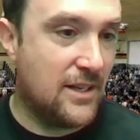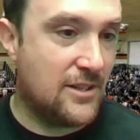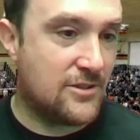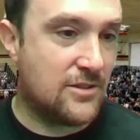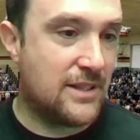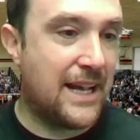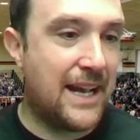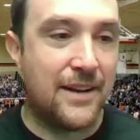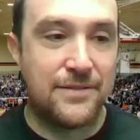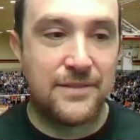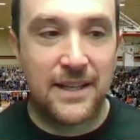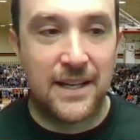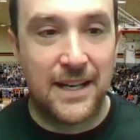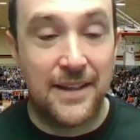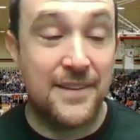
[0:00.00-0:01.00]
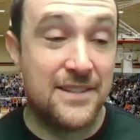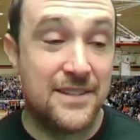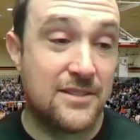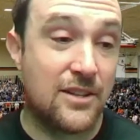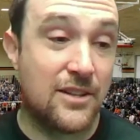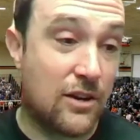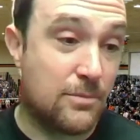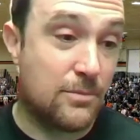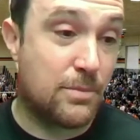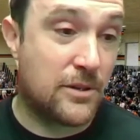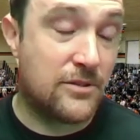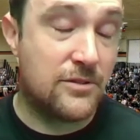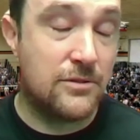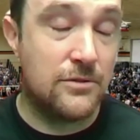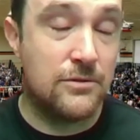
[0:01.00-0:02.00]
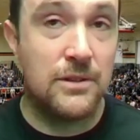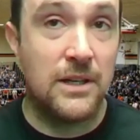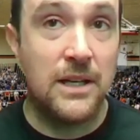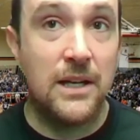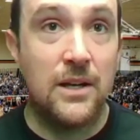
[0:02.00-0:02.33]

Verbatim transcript: So they have to, ha- and this is the hard part too.